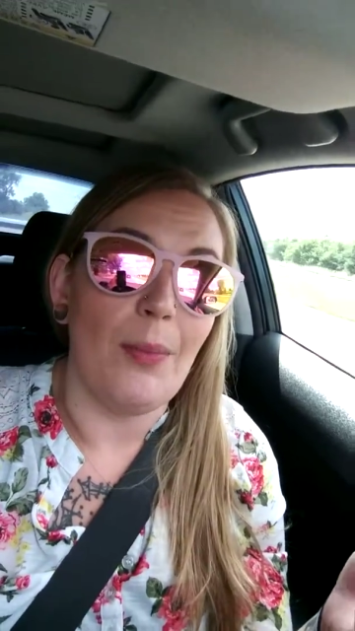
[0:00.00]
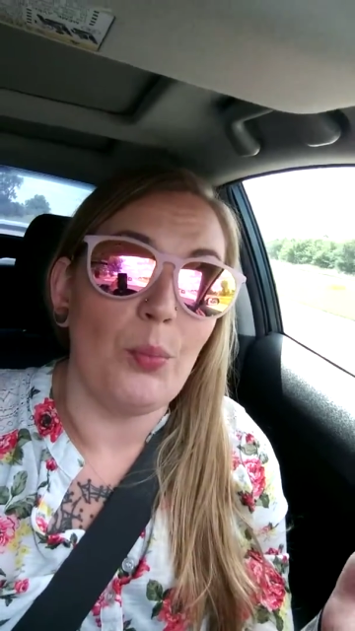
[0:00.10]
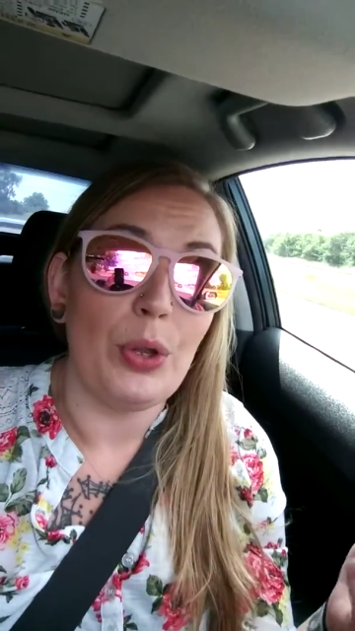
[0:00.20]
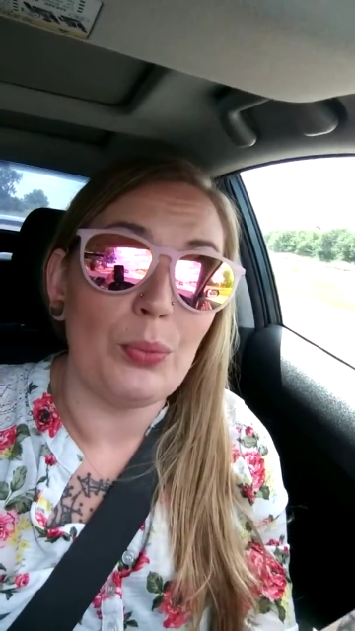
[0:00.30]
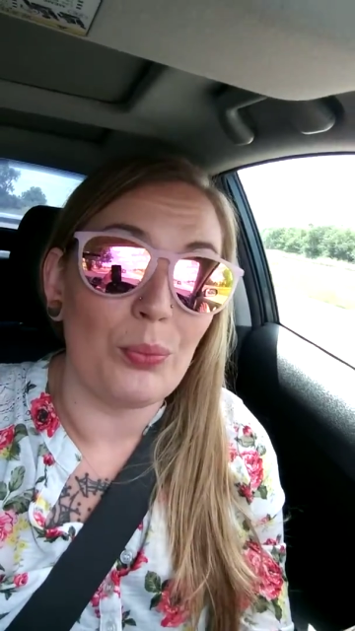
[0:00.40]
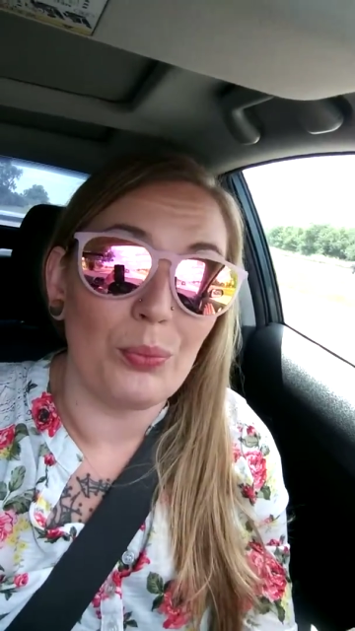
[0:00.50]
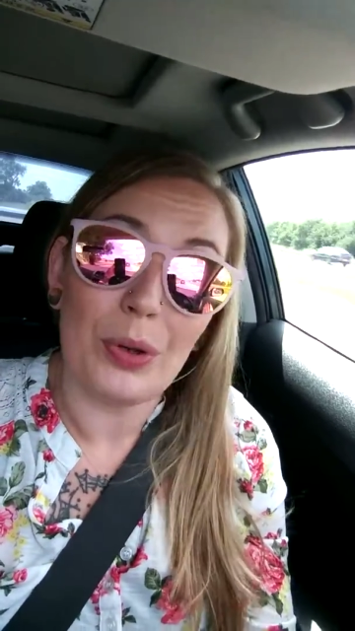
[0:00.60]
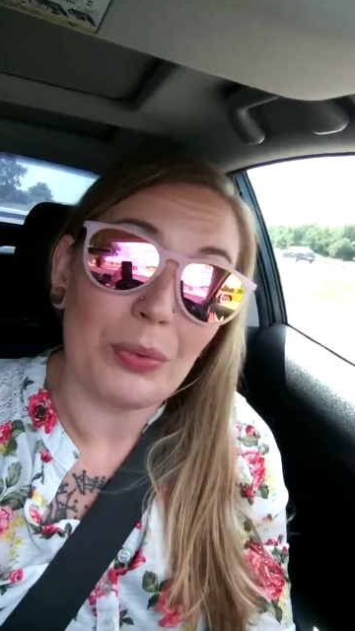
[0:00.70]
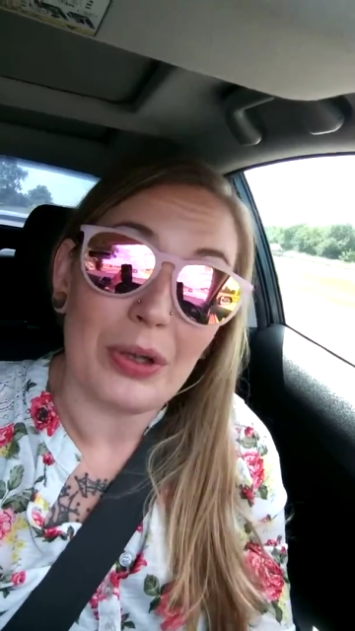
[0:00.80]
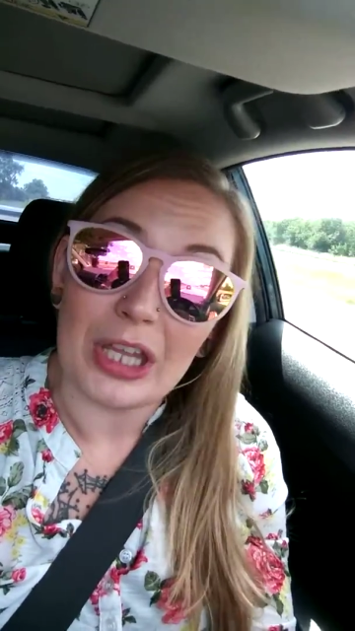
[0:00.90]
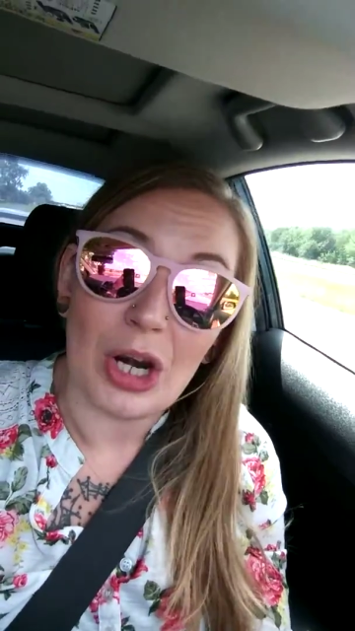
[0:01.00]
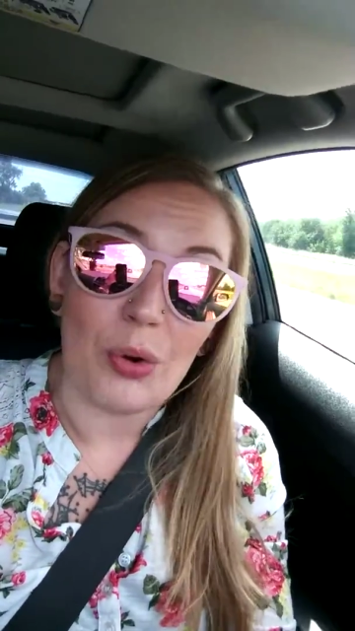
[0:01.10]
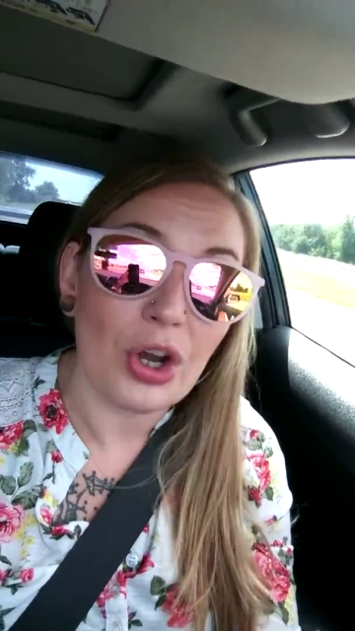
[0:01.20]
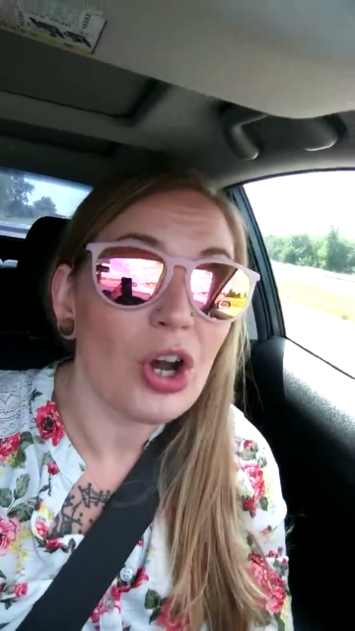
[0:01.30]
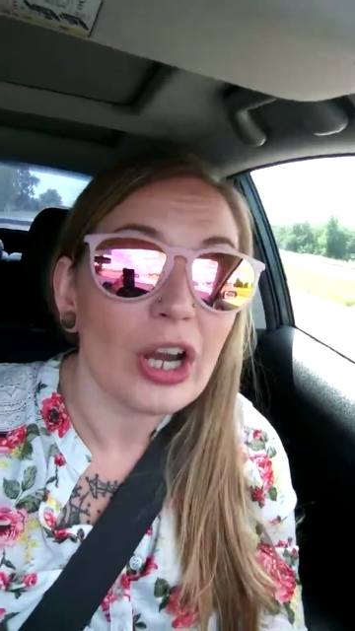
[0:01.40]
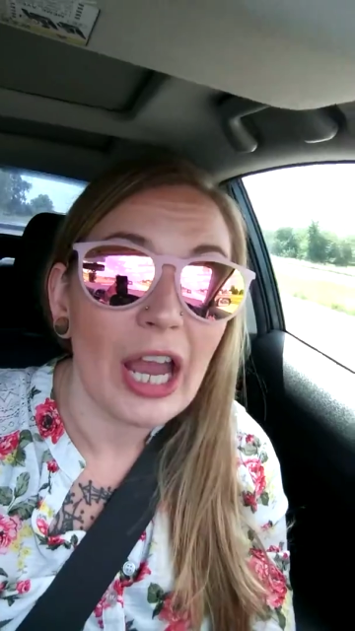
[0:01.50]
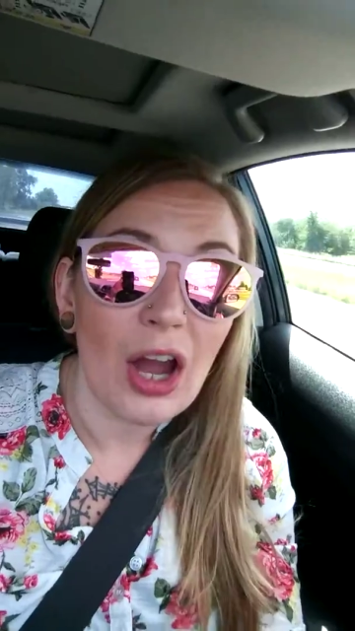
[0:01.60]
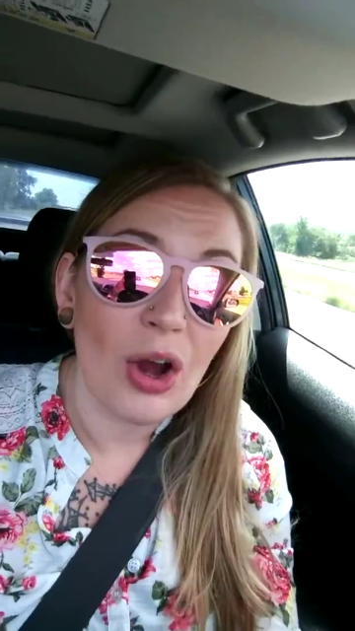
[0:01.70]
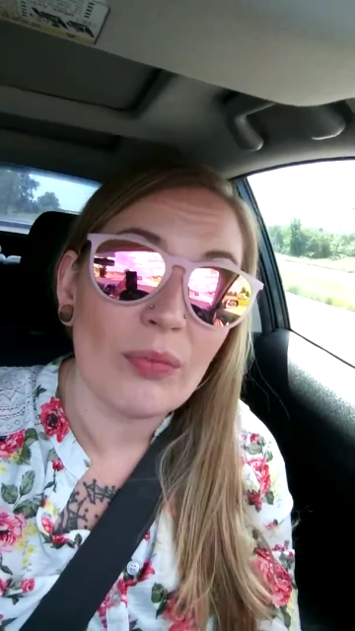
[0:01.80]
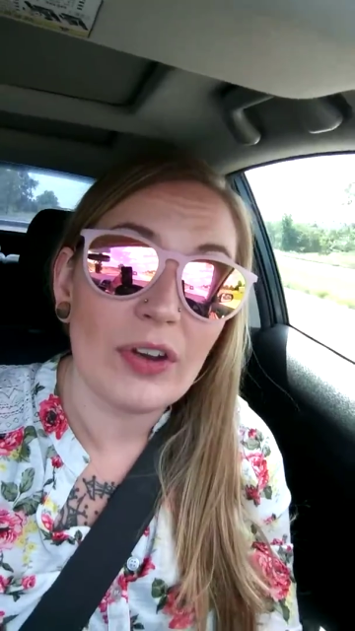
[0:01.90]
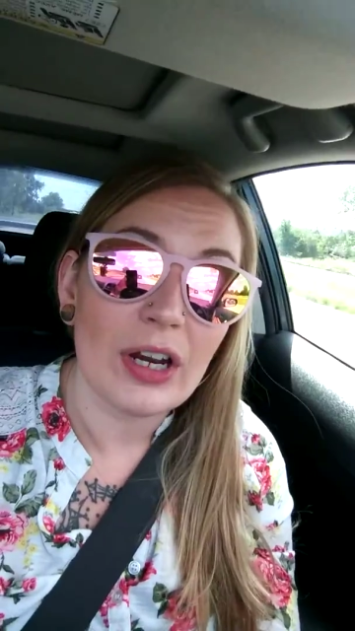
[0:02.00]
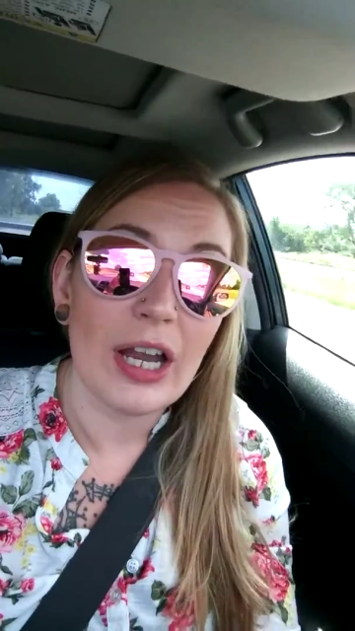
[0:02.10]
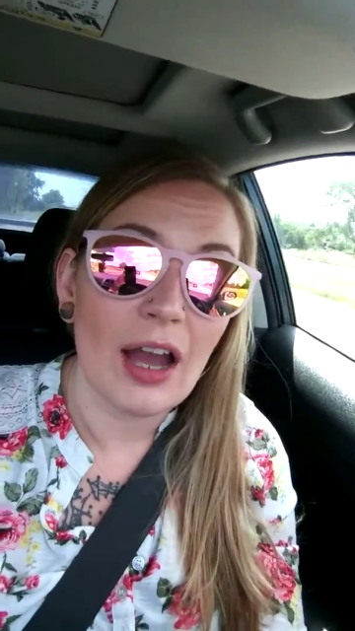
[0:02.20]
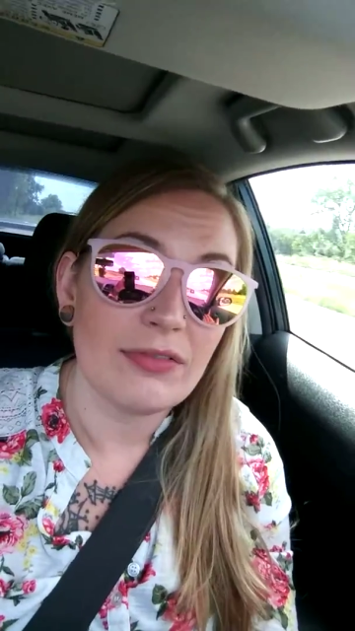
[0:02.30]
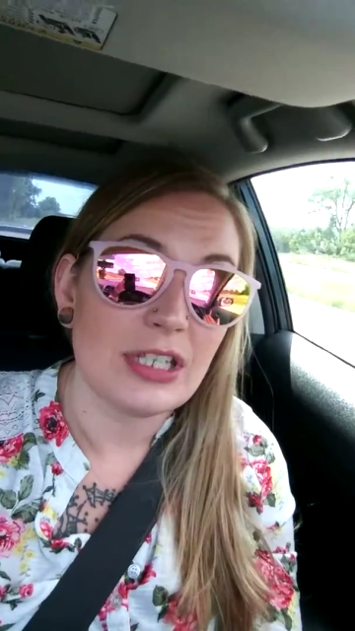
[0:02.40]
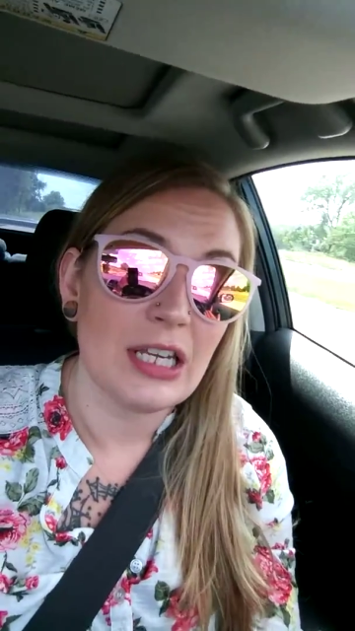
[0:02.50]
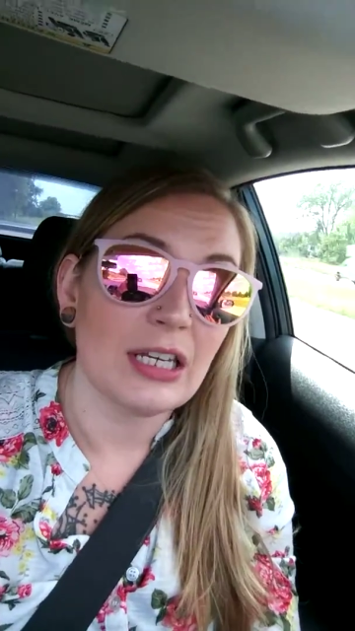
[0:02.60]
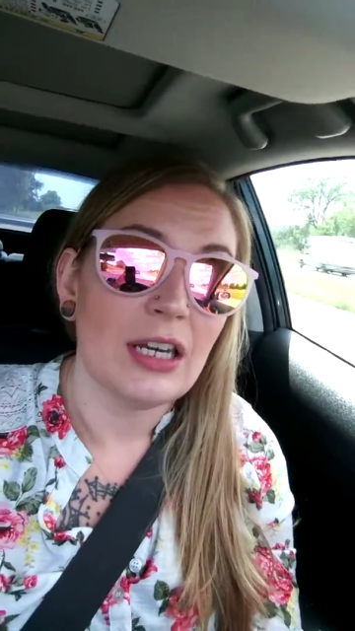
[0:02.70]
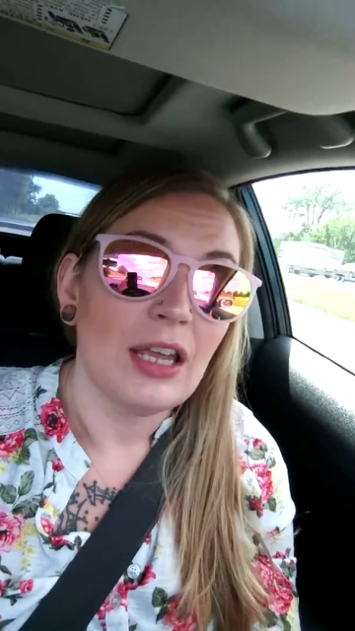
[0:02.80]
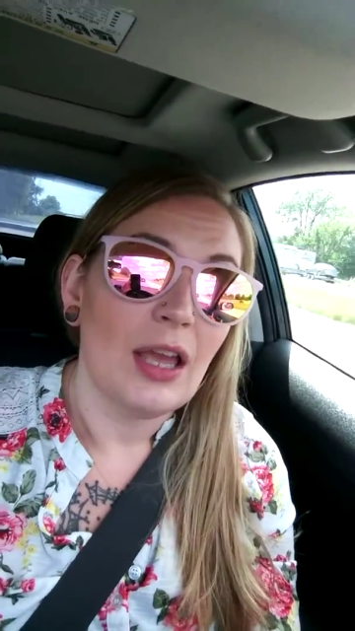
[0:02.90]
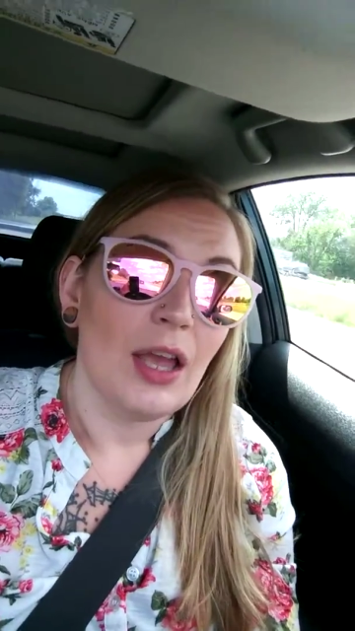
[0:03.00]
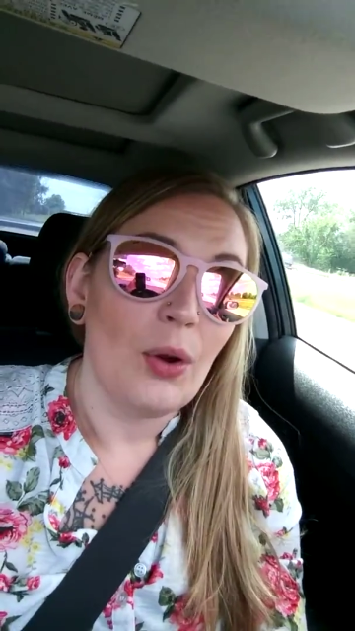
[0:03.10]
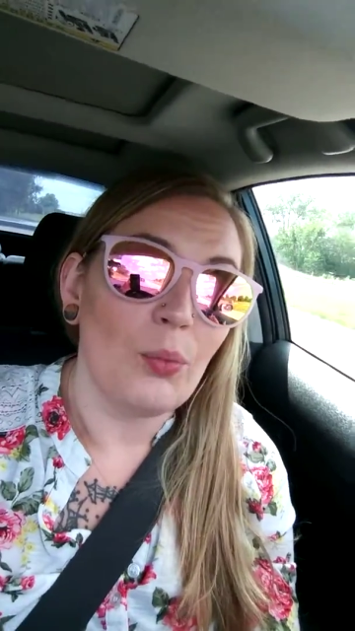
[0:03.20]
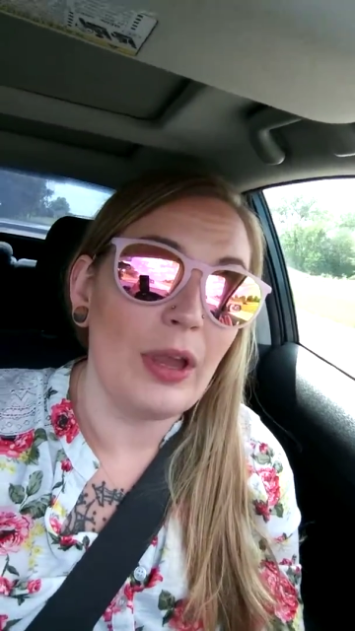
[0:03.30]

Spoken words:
We really don't cook at home very often.